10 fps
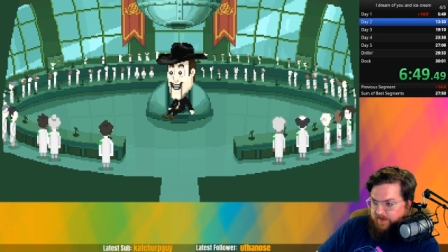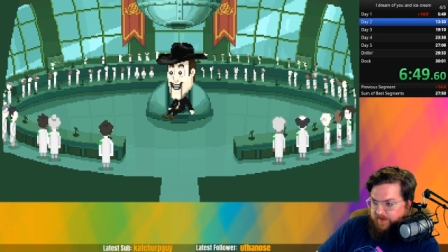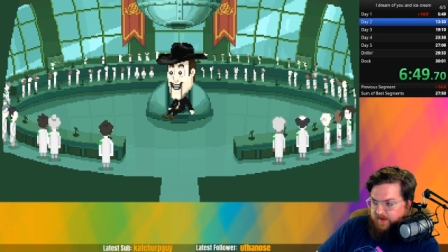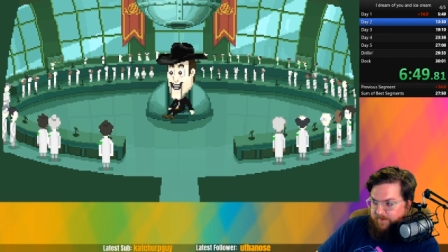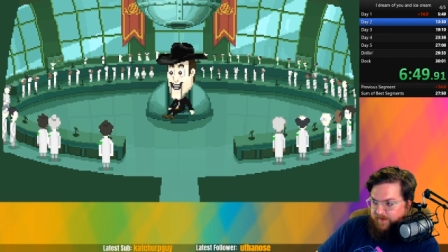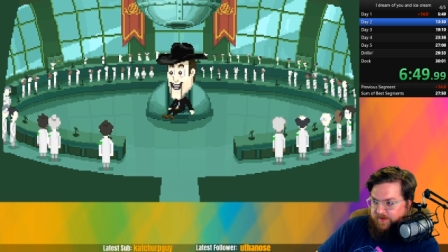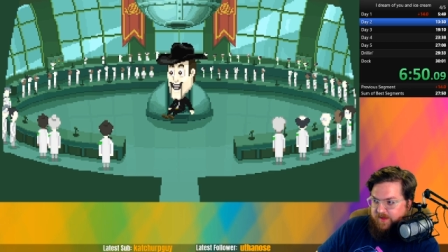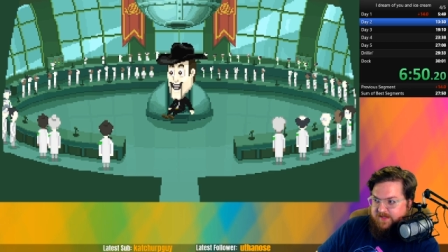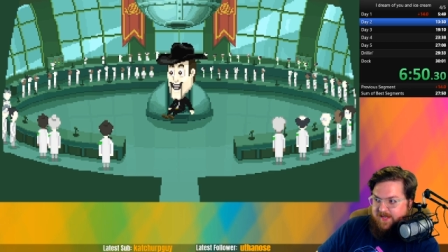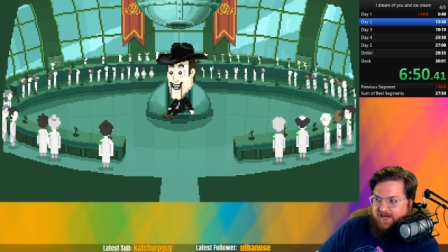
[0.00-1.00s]
I forget the
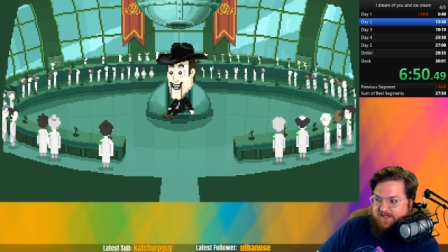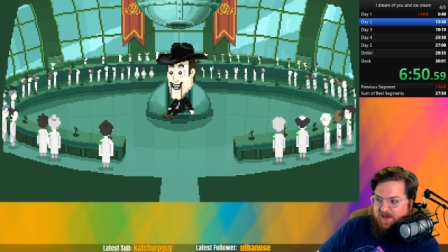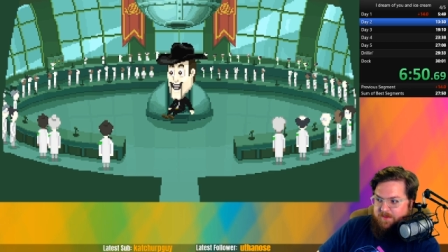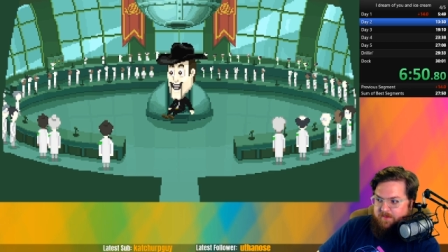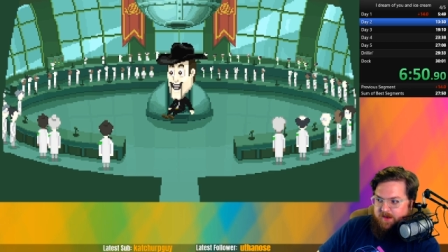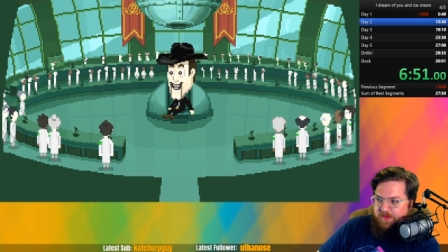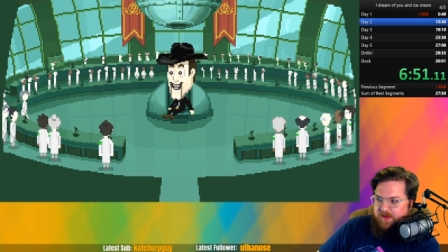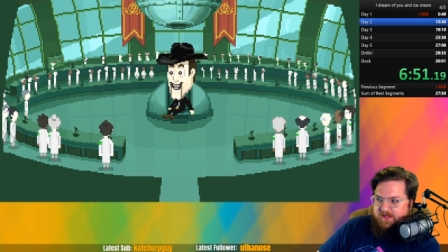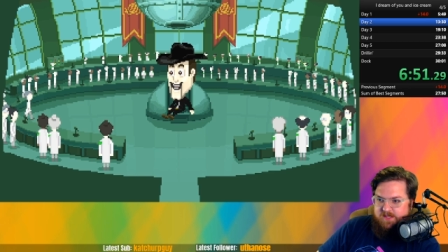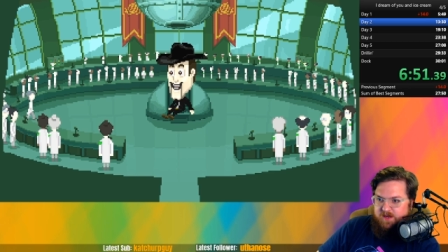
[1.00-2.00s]
exact timing, but I think
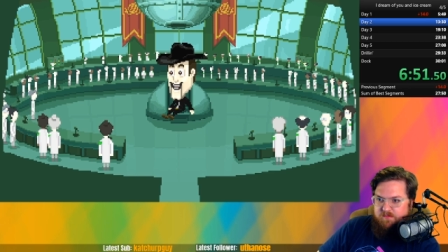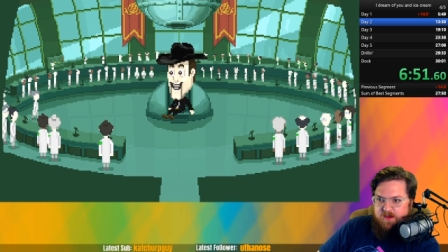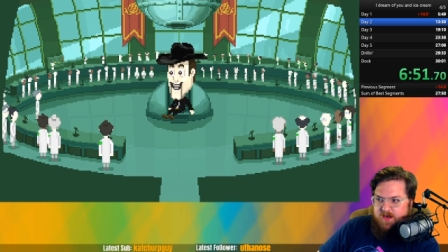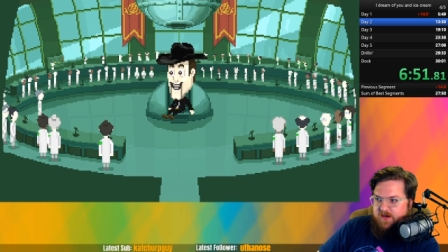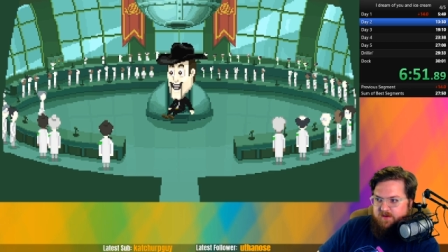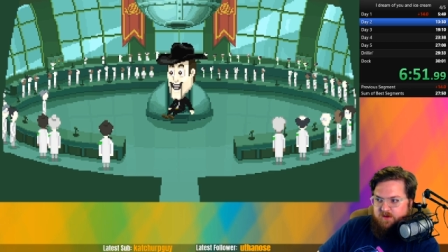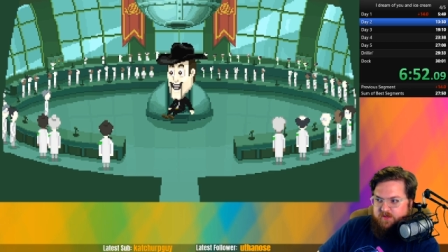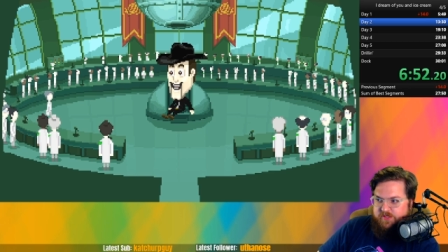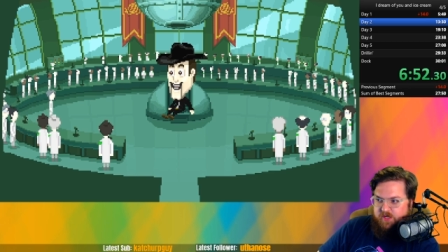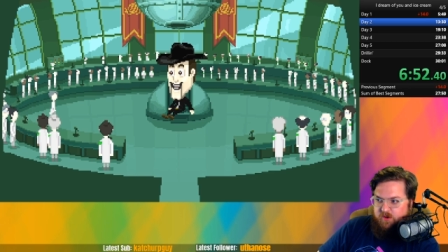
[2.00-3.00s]
it's like a minute or
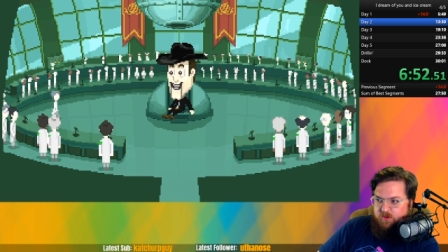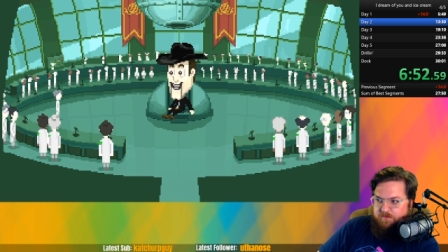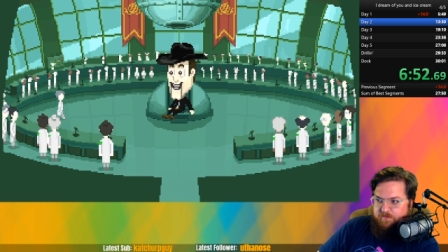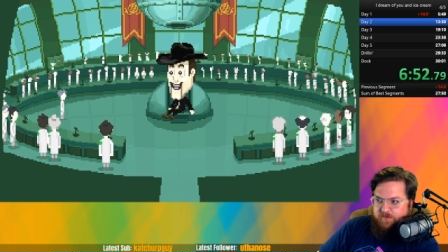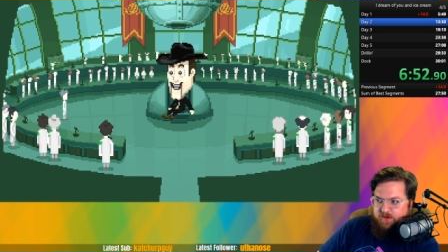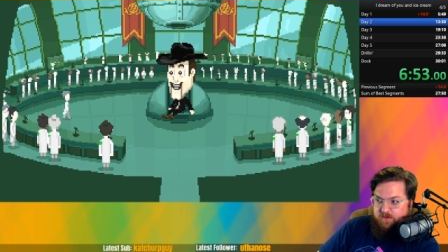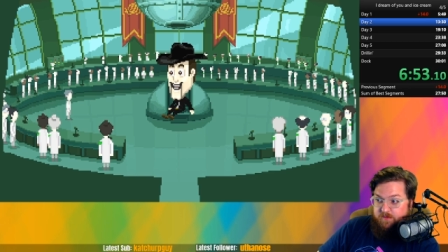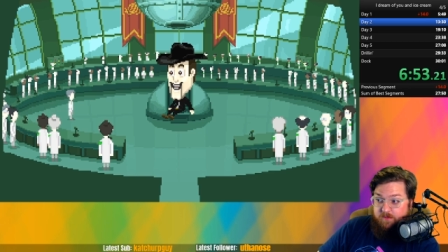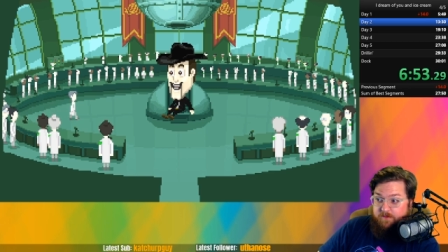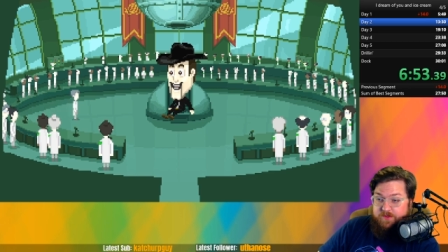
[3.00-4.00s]
so of,
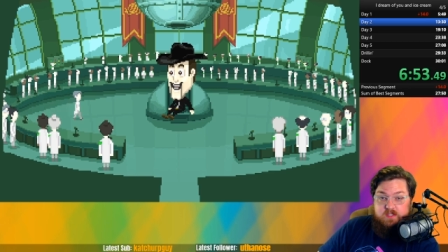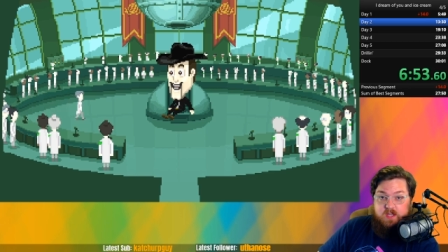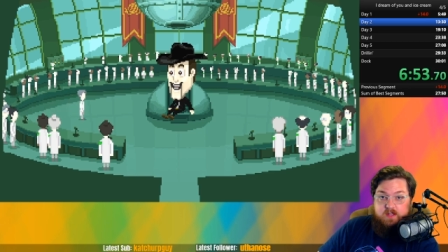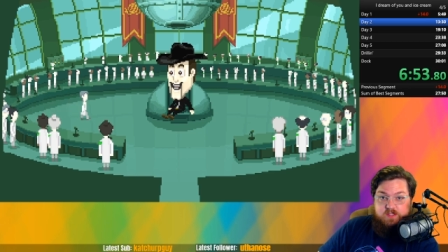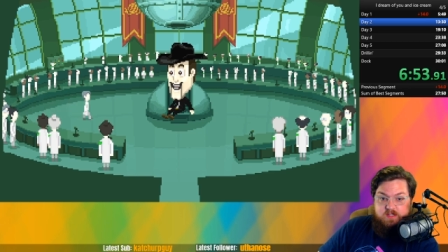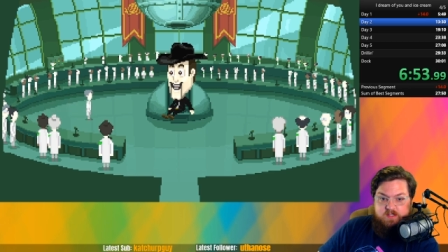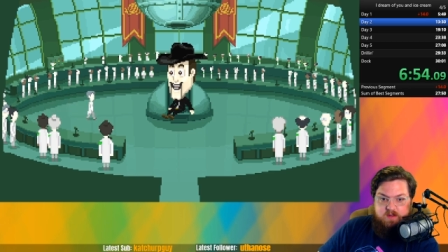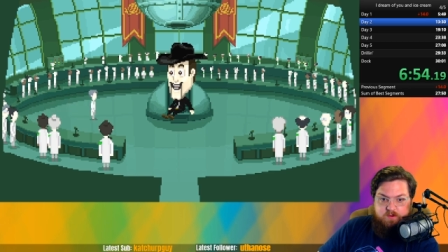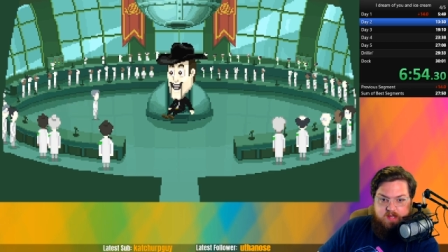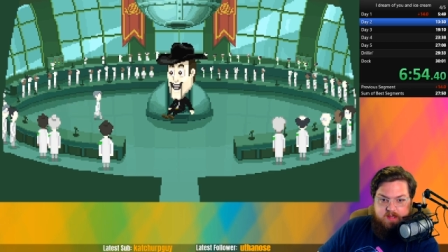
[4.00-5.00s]
of these cutscenes
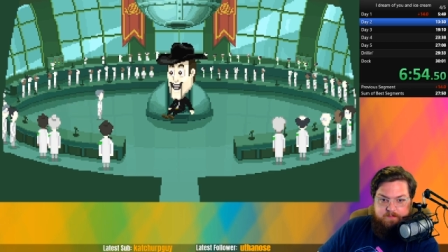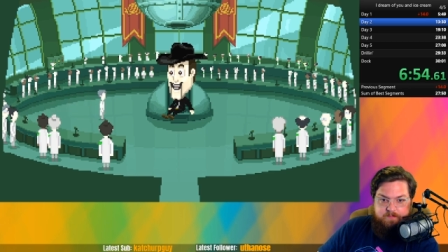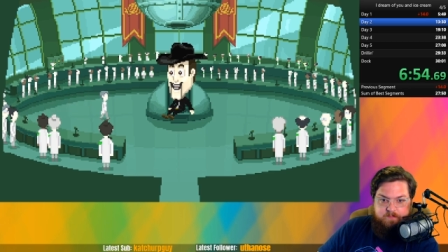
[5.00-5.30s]
every day.